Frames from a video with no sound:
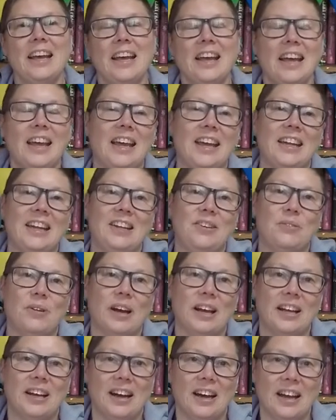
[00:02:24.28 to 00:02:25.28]

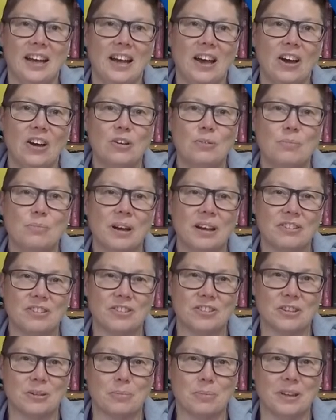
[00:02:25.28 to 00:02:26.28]
Anyway, I hope my
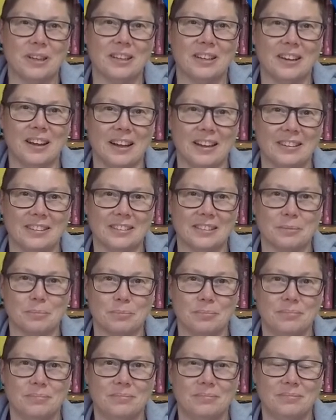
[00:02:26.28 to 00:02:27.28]
recipient likes them.
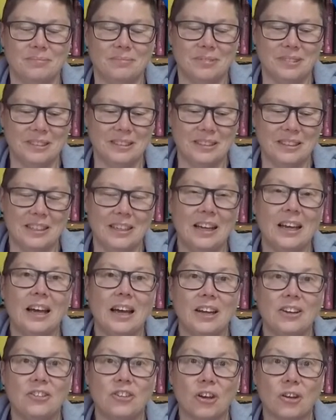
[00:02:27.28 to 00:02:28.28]

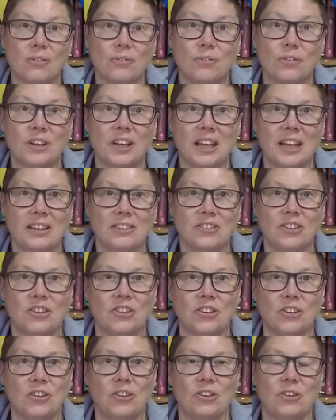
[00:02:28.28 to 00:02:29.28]
Don't forget to
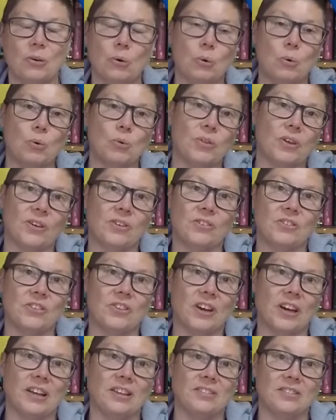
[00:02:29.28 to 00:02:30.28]
do all those
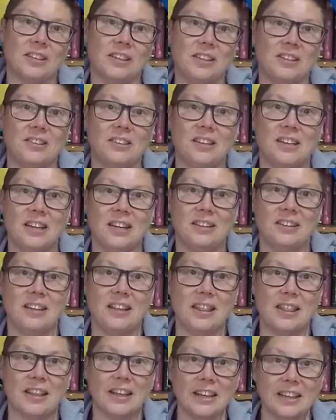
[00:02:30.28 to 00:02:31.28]
nice internet-y
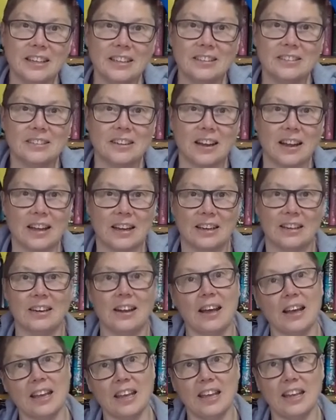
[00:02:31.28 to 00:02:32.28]
things like
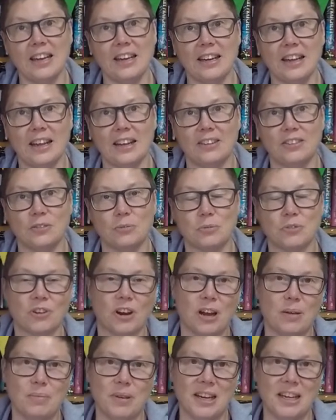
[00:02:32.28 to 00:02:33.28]
liking and
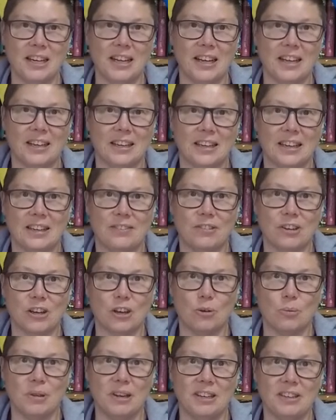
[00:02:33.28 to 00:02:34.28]
subscribing and leave a
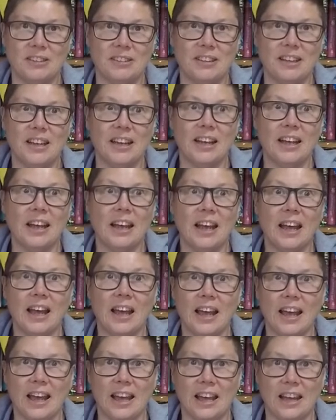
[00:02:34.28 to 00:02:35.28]
comment,
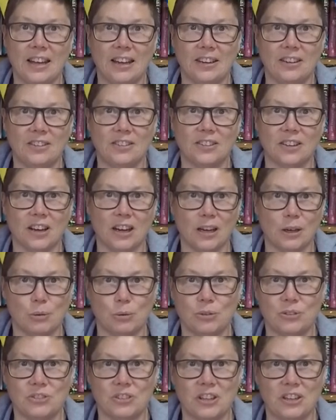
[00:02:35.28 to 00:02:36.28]
and I
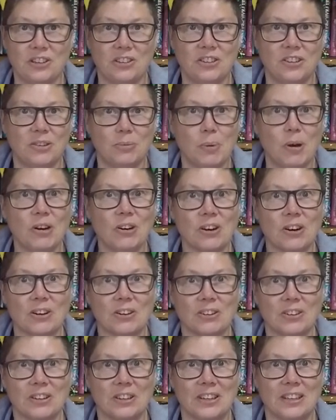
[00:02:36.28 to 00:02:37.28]
will see you
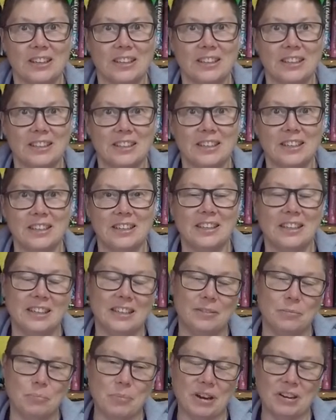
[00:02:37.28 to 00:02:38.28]
tomorrow.
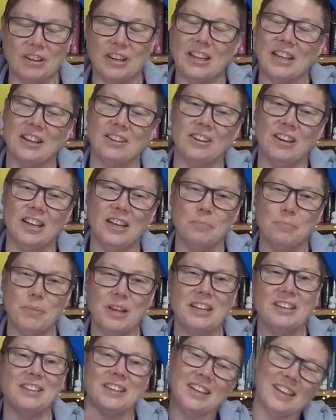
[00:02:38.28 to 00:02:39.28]
Merry
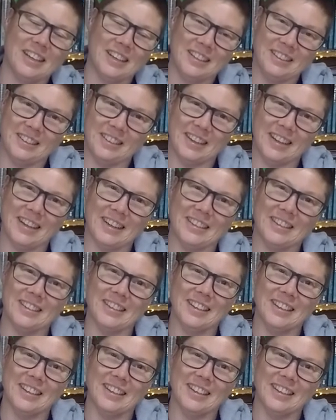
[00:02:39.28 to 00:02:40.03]
Kiriamete, internet.